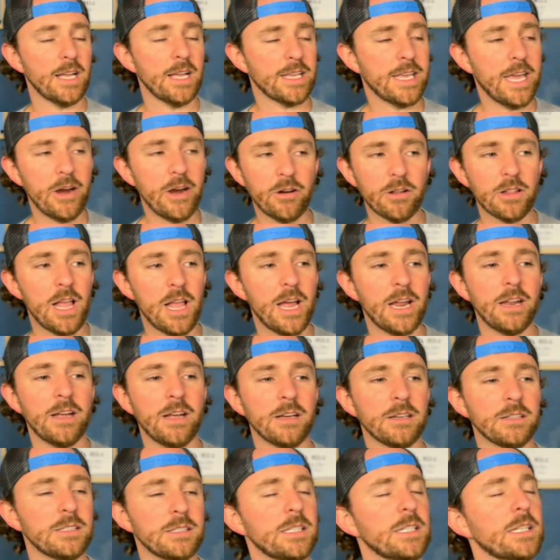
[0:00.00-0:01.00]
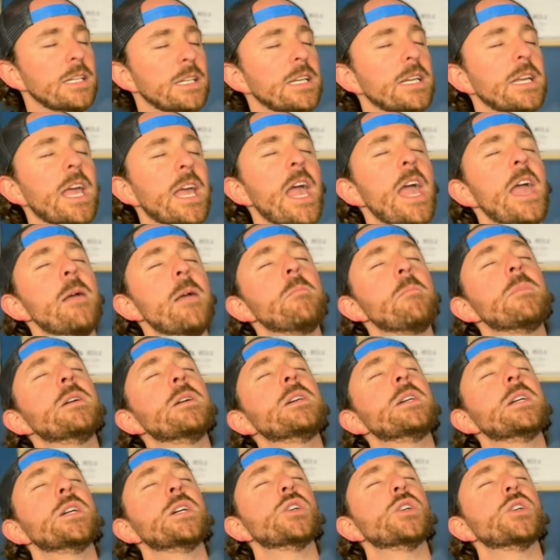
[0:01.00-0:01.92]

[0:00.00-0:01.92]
Carolina came